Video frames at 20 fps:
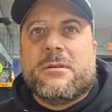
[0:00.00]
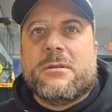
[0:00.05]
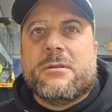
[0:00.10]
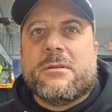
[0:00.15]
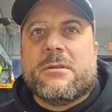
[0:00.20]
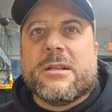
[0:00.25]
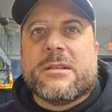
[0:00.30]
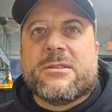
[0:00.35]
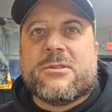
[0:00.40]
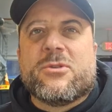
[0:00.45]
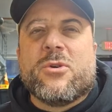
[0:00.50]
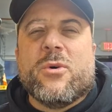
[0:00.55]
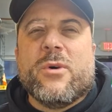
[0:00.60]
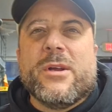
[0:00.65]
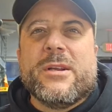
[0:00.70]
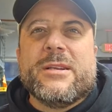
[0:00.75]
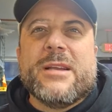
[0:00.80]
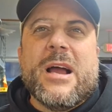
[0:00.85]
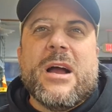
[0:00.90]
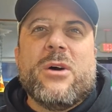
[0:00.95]
that's
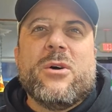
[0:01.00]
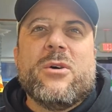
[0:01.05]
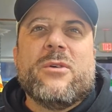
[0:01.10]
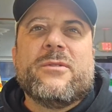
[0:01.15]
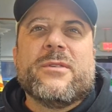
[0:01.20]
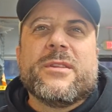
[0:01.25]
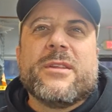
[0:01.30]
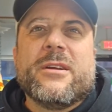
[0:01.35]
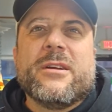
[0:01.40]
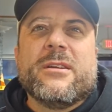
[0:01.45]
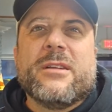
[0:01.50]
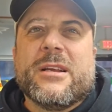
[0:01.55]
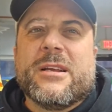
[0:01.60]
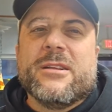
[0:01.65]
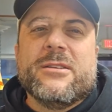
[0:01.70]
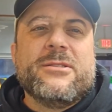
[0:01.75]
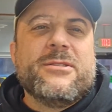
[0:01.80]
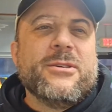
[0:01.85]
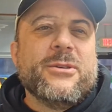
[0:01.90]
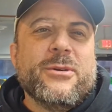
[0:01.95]
going now over there that could
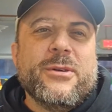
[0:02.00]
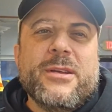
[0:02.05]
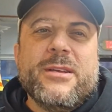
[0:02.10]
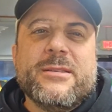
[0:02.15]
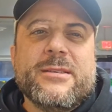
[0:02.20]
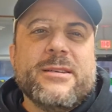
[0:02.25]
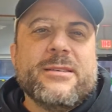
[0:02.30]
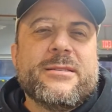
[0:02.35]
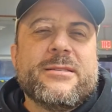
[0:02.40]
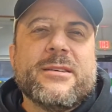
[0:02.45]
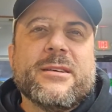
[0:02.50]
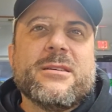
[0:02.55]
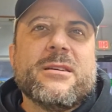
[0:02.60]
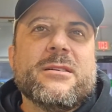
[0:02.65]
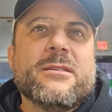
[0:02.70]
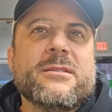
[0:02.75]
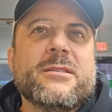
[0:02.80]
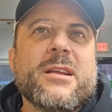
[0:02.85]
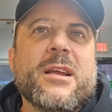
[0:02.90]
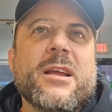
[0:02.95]
do easy
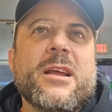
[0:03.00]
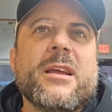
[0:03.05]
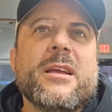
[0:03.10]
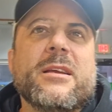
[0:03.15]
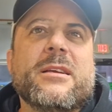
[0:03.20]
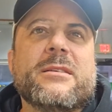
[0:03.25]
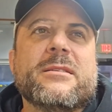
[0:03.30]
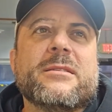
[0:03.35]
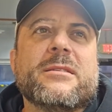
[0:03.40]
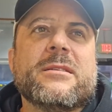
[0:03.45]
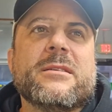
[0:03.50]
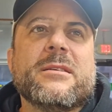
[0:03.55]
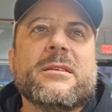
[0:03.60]
600 tanks.